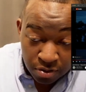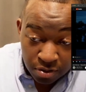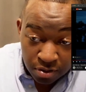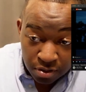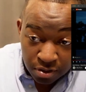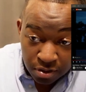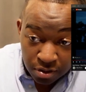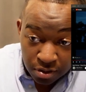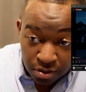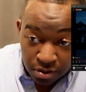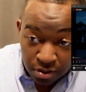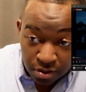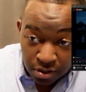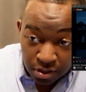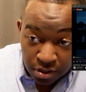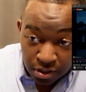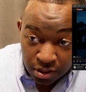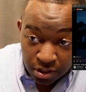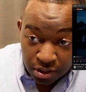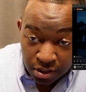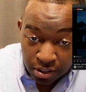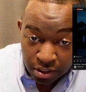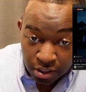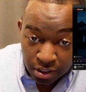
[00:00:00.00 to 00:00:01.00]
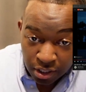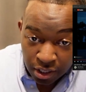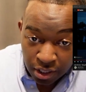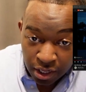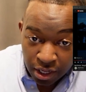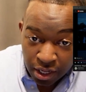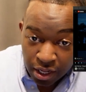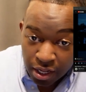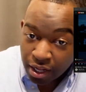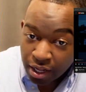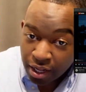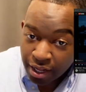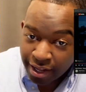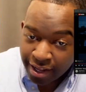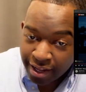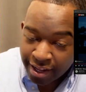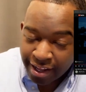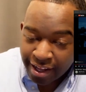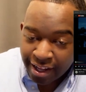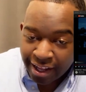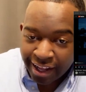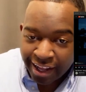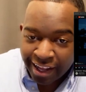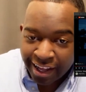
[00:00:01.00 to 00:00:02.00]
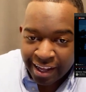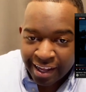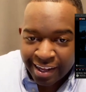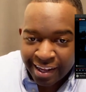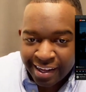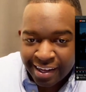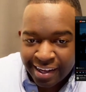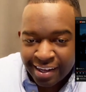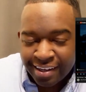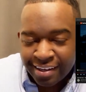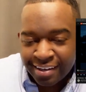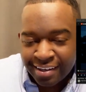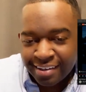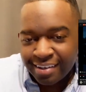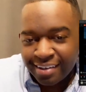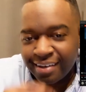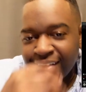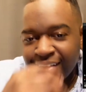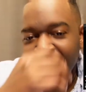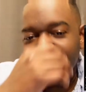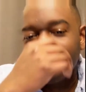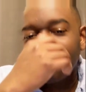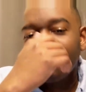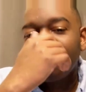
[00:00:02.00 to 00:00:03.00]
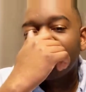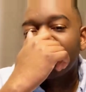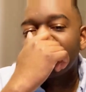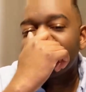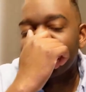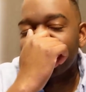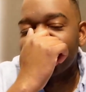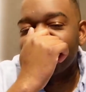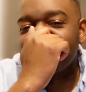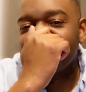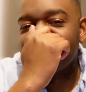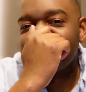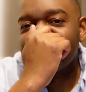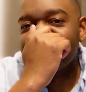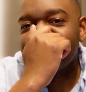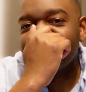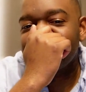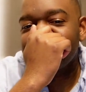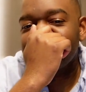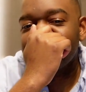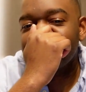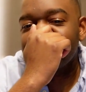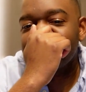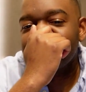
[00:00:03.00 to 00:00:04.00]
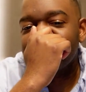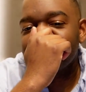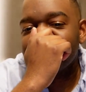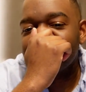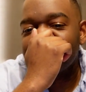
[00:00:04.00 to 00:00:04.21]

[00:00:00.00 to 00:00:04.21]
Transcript: Nothing is said.